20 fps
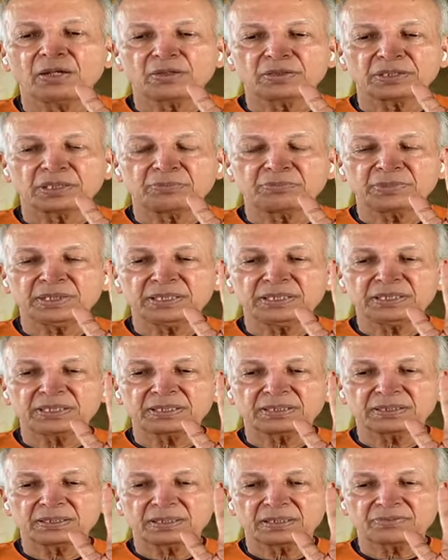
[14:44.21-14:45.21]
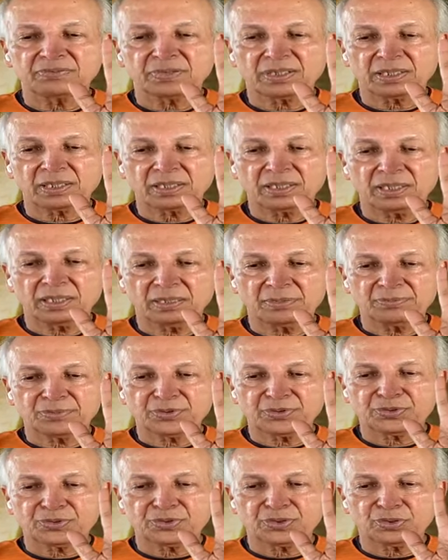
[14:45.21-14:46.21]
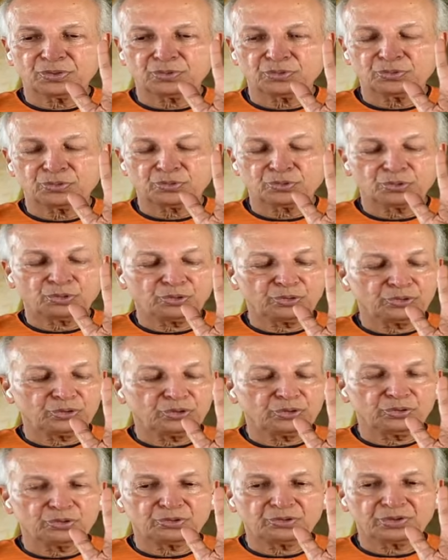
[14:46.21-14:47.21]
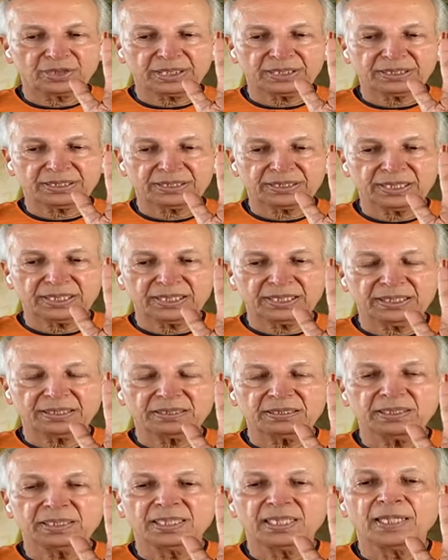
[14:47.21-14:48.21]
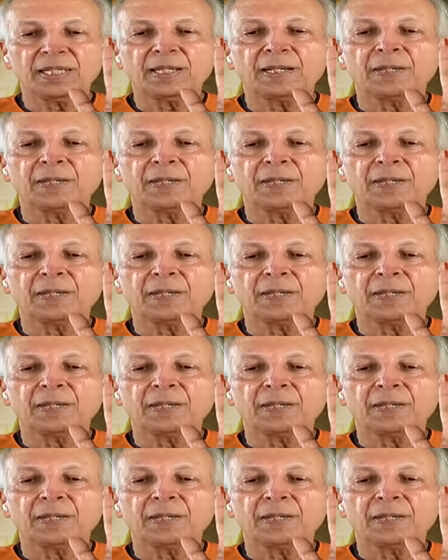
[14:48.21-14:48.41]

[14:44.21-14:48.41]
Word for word: When the median nerve comes through your wrist here,